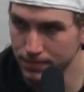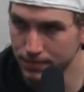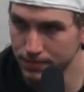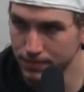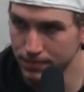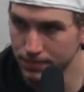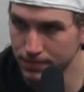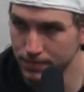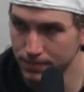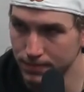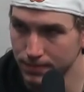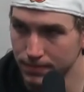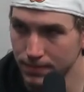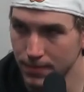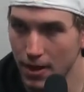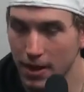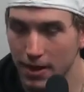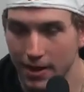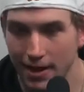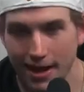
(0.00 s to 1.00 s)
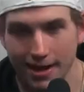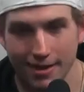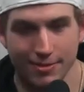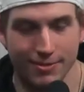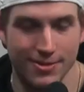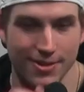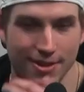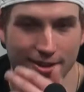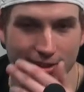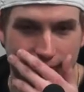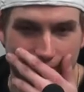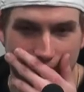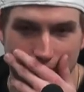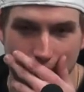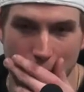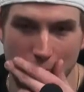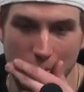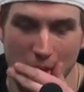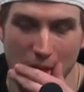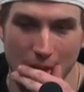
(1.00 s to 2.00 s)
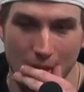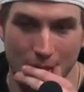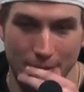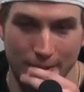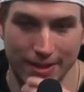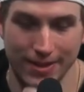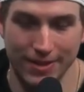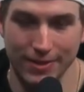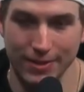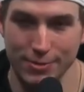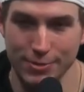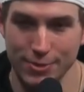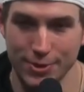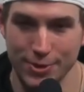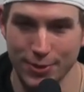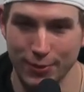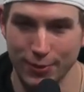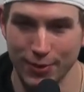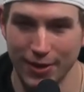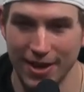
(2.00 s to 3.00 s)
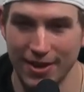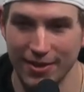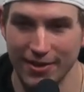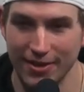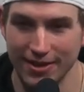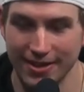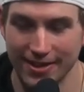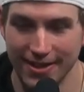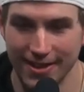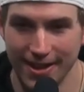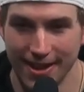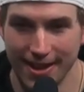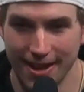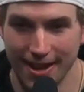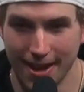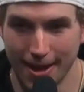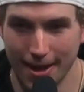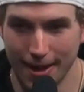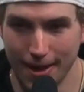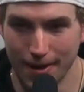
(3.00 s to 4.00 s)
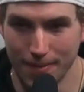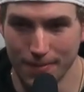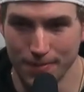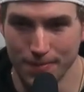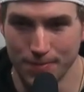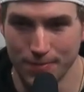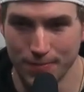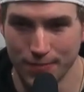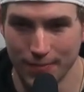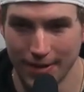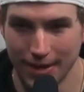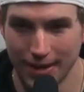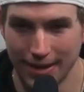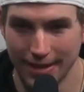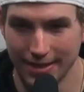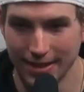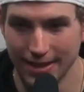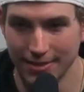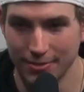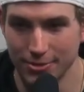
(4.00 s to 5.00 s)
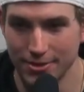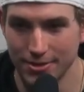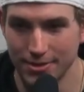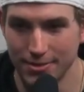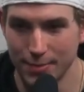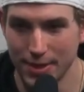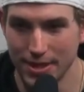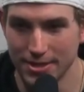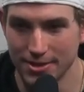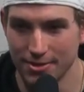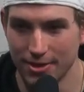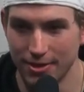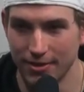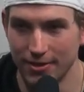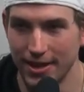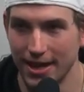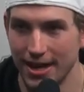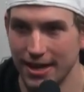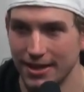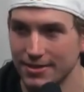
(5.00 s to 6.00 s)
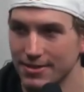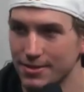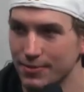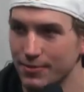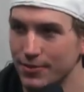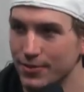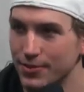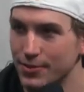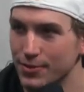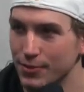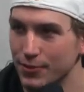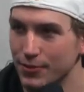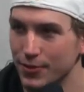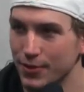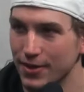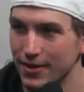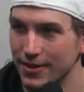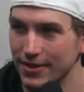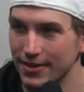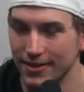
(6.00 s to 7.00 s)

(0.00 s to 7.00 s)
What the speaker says: kids. Yeah, it was awesome. I mean, you know, they were so loud, and I think that was the best crowd he had so far.